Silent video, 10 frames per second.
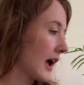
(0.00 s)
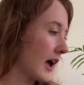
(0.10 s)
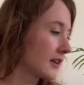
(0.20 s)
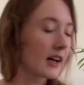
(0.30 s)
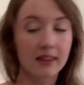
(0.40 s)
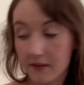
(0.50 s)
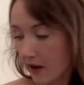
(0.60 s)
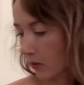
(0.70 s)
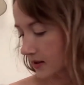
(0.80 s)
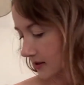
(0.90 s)
And I love
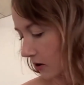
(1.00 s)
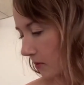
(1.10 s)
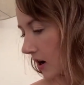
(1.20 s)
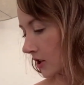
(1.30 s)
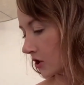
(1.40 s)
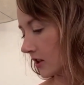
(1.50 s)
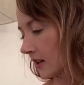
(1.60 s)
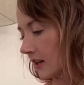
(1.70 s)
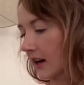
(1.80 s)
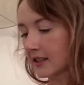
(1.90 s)
that one so much
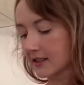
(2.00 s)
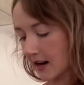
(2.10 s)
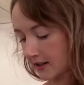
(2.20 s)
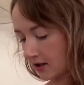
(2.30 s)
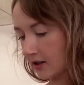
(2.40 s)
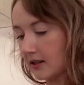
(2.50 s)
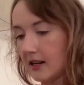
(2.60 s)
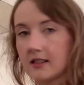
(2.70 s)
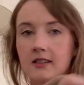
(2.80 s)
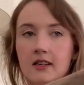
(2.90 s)
that I decided to
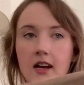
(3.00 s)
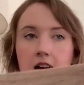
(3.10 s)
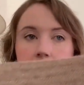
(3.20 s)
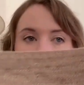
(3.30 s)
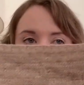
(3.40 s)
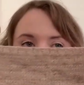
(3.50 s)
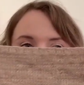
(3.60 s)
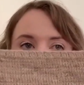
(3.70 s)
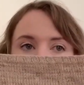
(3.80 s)
knit another.